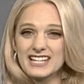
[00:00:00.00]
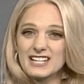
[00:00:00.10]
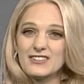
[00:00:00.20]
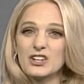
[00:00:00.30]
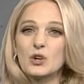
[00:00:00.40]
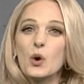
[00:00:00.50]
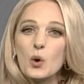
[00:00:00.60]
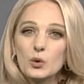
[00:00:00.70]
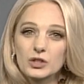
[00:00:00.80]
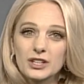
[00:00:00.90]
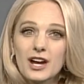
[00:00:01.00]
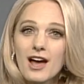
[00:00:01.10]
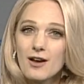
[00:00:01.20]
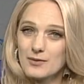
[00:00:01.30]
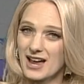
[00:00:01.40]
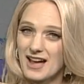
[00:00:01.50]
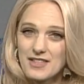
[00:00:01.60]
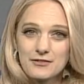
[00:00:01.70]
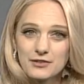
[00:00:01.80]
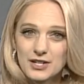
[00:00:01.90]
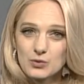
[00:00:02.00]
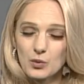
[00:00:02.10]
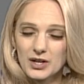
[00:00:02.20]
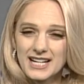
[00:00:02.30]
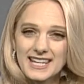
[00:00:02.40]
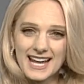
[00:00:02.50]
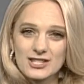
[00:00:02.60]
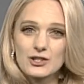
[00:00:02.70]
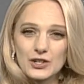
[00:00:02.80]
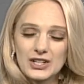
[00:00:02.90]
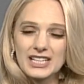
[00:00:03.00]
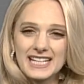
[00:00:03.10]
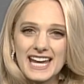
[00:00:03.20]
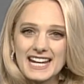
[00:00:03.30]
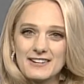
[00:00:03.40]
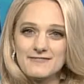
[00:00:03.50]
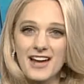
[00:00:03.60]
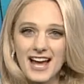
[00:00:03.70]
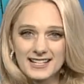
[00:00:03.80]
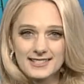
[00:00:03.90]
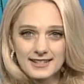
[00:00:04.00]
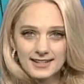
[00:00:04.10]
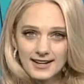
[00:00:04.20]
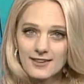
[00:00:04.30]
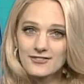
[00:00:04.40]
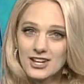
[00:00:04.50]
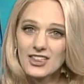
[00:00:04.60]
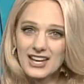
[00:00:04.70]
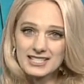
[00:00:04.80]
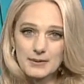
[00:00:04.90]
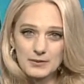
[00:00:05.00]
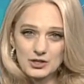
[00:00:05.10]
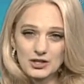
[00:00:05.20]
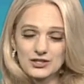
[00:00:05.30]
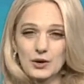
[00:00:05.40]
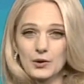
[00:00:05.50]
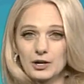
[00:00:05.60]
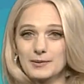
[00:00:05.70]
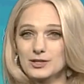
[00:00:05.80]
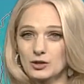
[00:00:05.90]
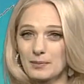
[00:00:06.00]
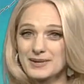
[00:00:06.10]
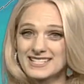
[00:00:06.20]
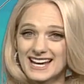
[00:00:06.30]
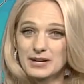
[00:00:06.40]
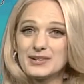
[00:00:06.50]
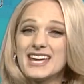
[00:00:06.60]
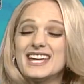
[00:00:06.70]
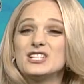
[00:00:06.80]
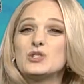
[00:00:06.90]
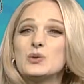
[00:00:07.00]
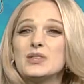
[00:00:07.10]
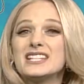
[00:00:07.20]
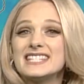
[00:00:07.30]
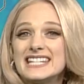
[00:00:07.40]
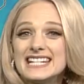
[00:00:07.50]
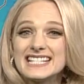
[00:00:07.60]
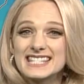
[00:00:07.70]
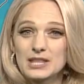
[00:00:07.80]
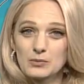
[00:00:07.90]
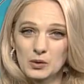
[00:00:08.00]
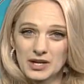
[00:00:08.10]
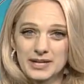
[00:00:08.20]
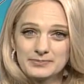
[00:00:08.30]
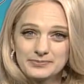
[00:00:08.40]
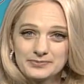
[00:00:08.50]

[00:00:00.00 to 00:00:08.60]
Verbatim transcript: even colder. We have that freeze warning that's currently in effect. Feel like temperatures are going to be dropping down into the teens in the morning.